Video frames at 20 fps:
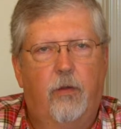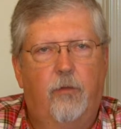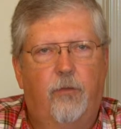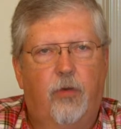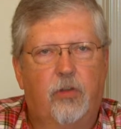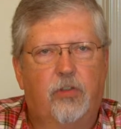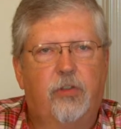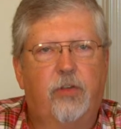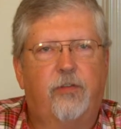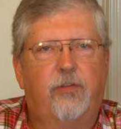
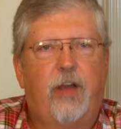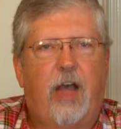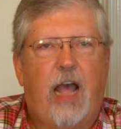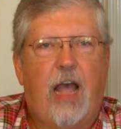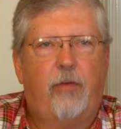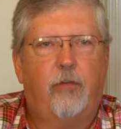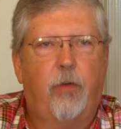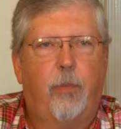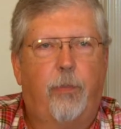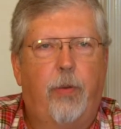For
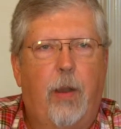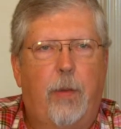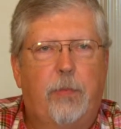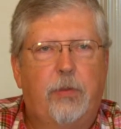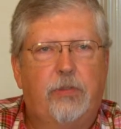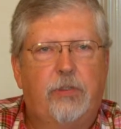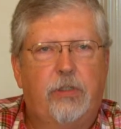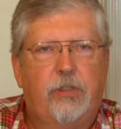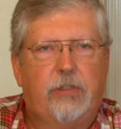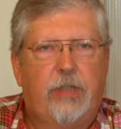survival
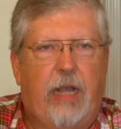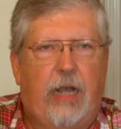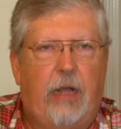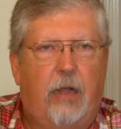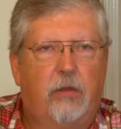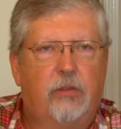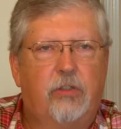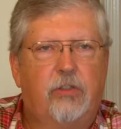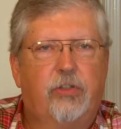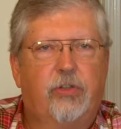purposes,
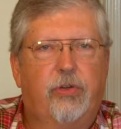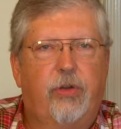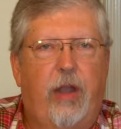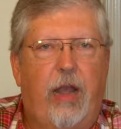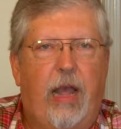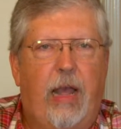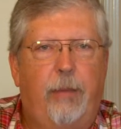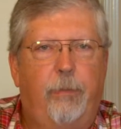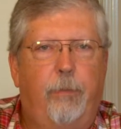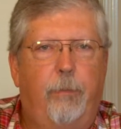I'll
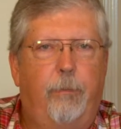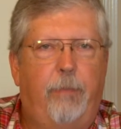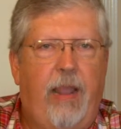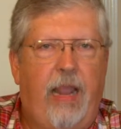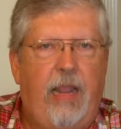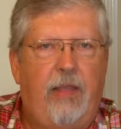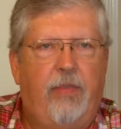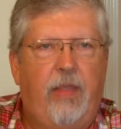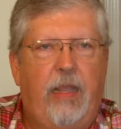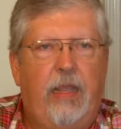describe
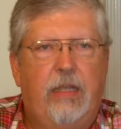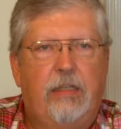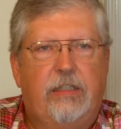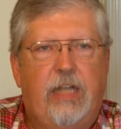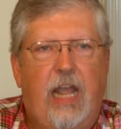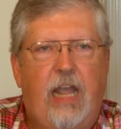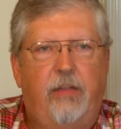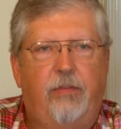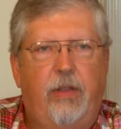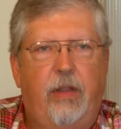bathing as
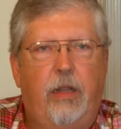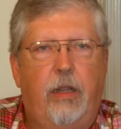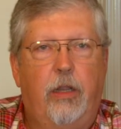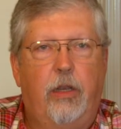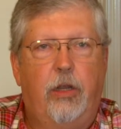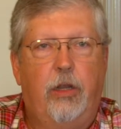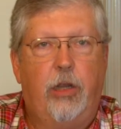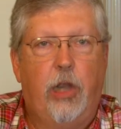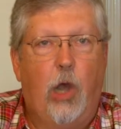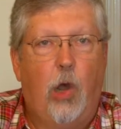having
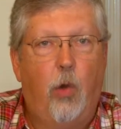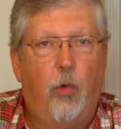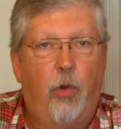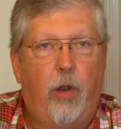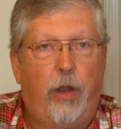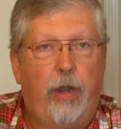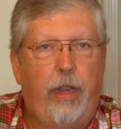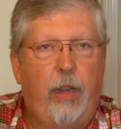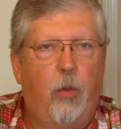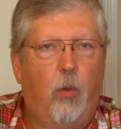no
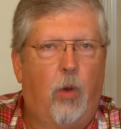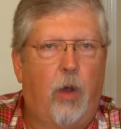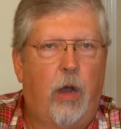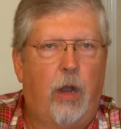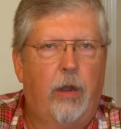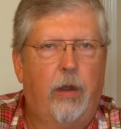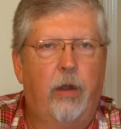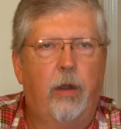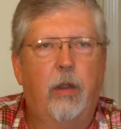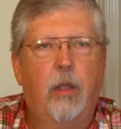running
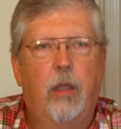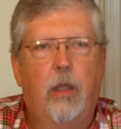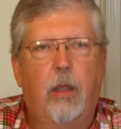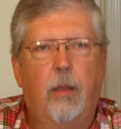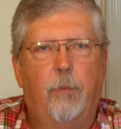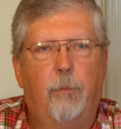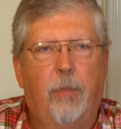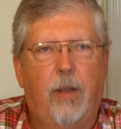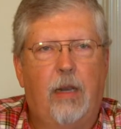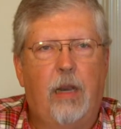water,
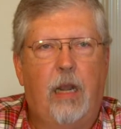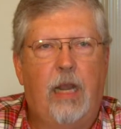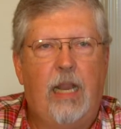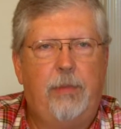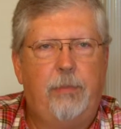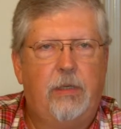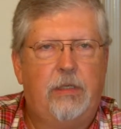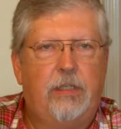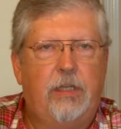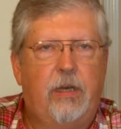but a
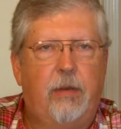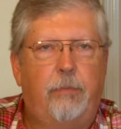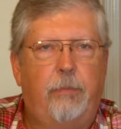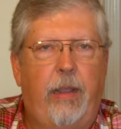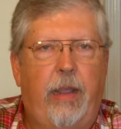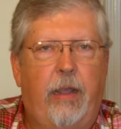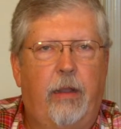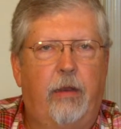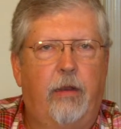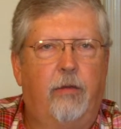limited
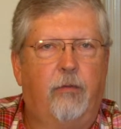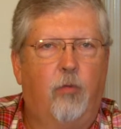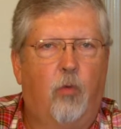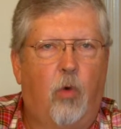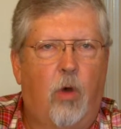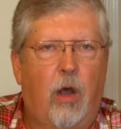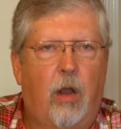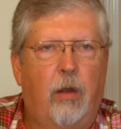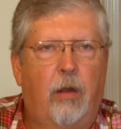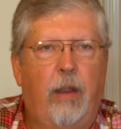amount of
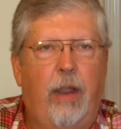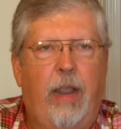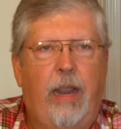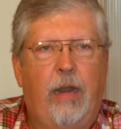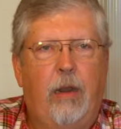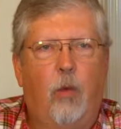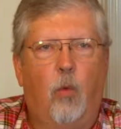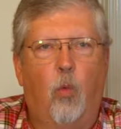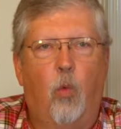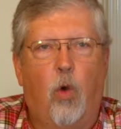water
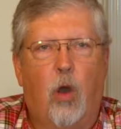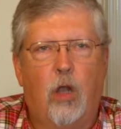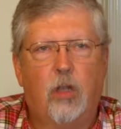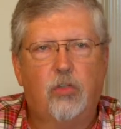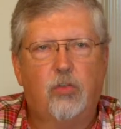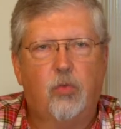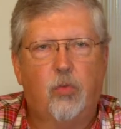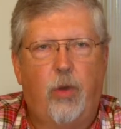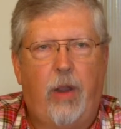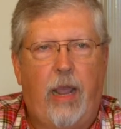and a
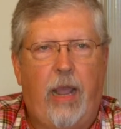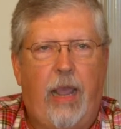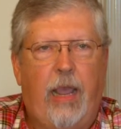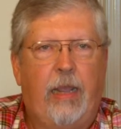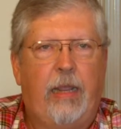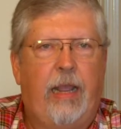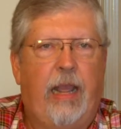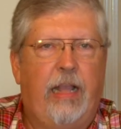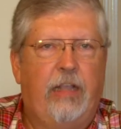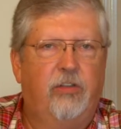wash
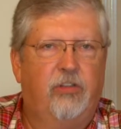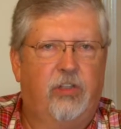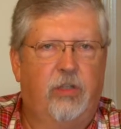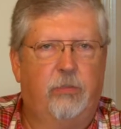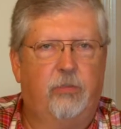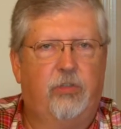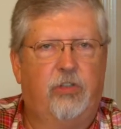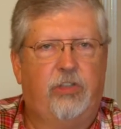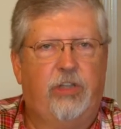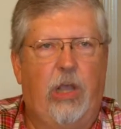rag and
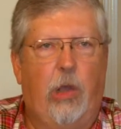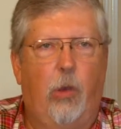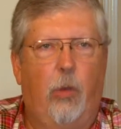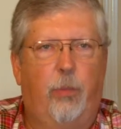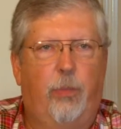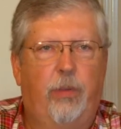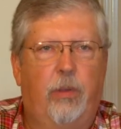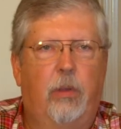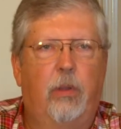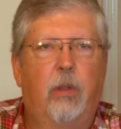some soap.